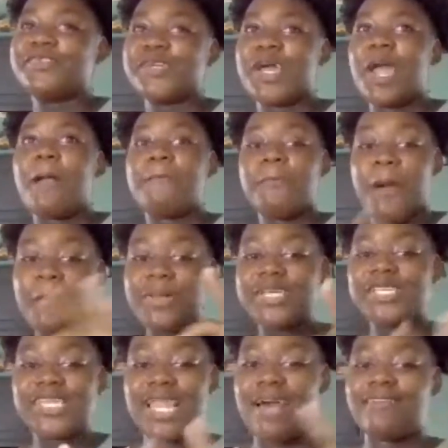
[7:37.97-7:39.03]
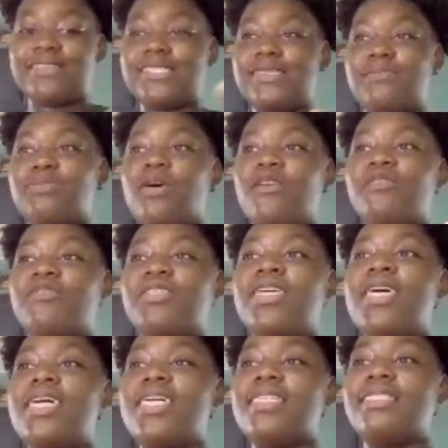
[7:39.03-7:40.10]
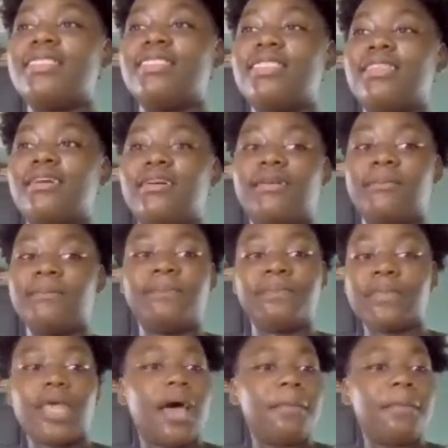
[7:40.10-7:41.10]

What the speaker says: blow dryer. I probably shouldn't have snipped off the.